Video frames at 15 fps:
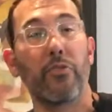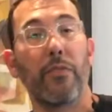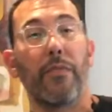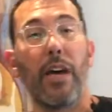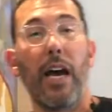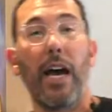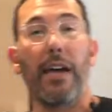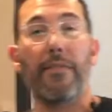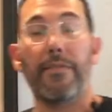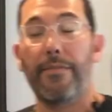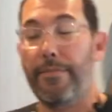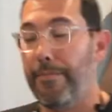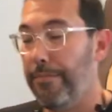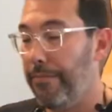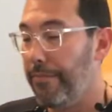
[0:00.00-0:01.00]
5.
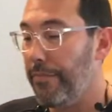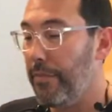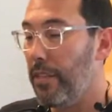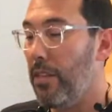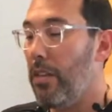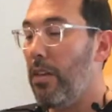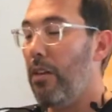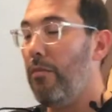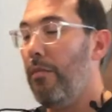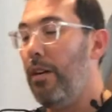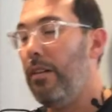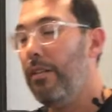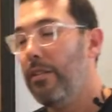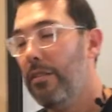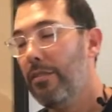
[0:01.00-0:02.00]
1,
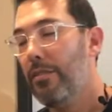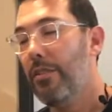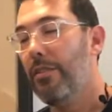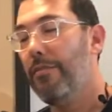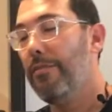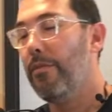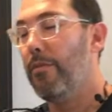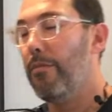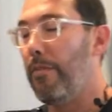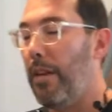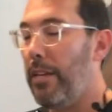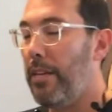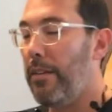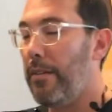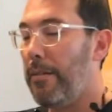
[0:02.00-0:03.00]
2,
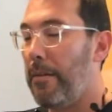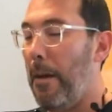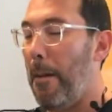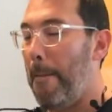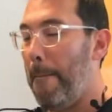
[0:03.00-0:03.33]
ready, go.